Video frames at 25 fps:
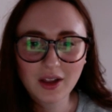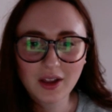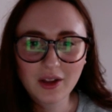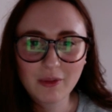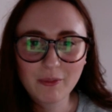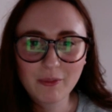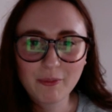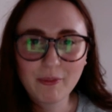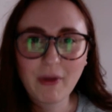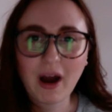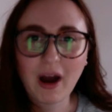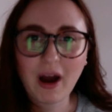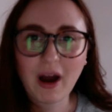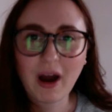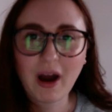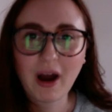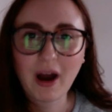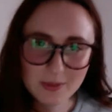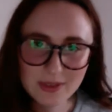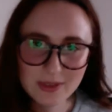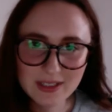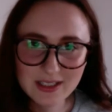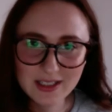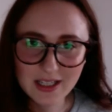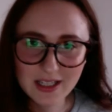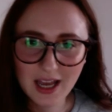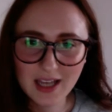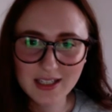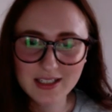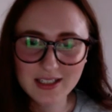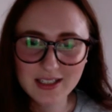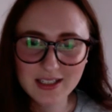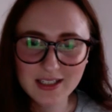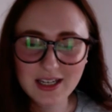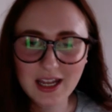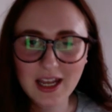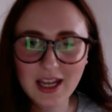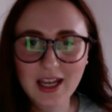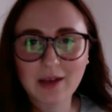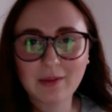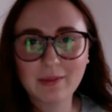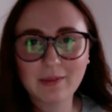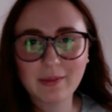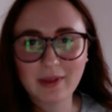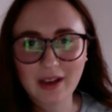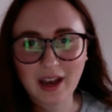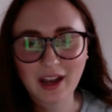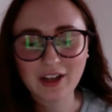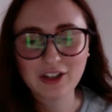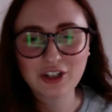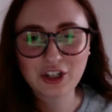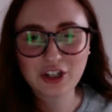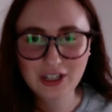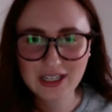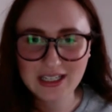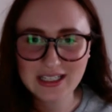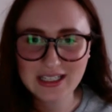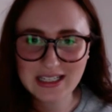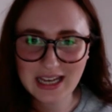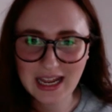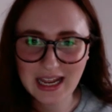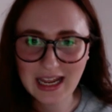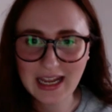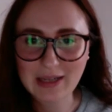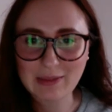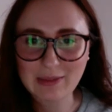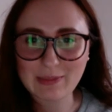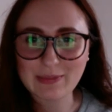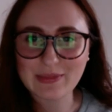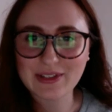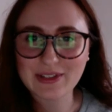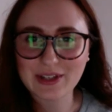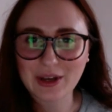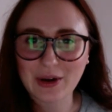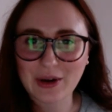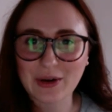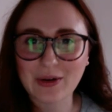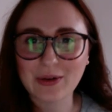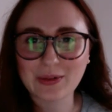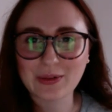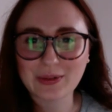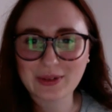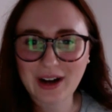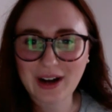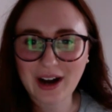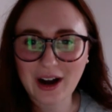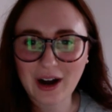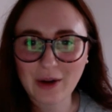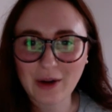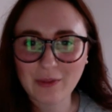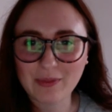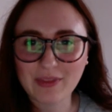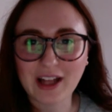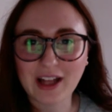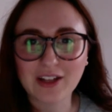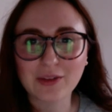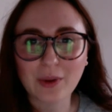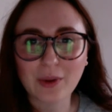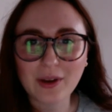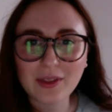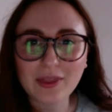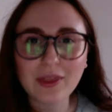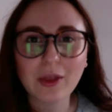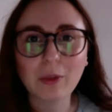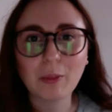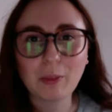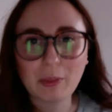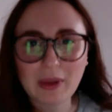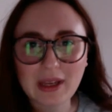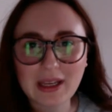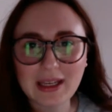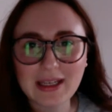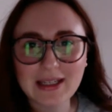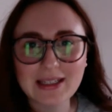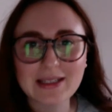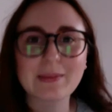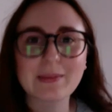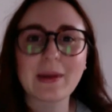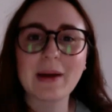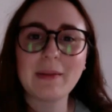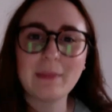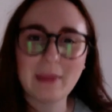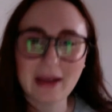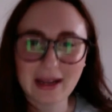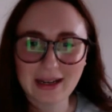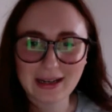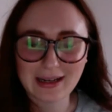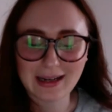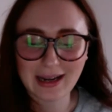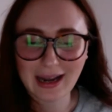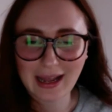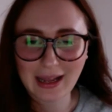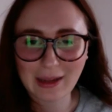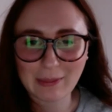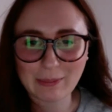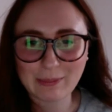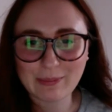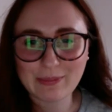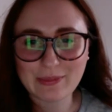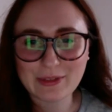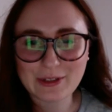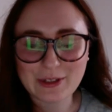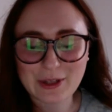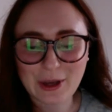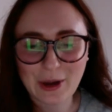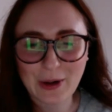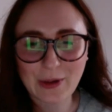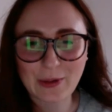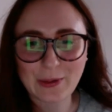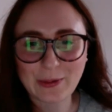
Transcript: my husband's last name, and I took his name. So that's why the B is my maiden name. So.